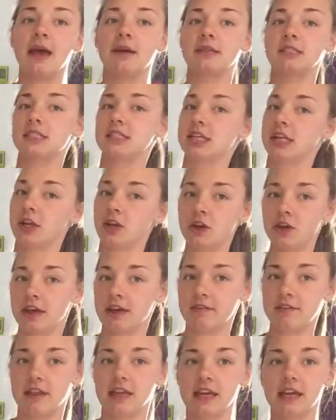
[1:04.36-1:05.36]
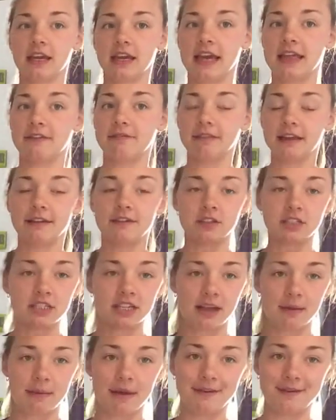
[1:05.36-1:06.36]
It's just going to cook everything and get the flavours to
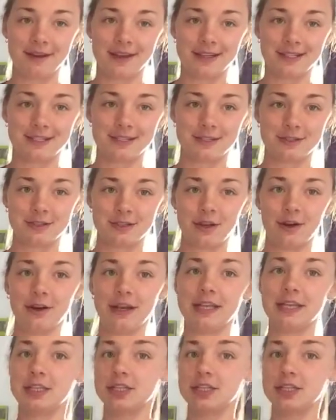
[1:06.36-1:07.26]
come out nice and slowly.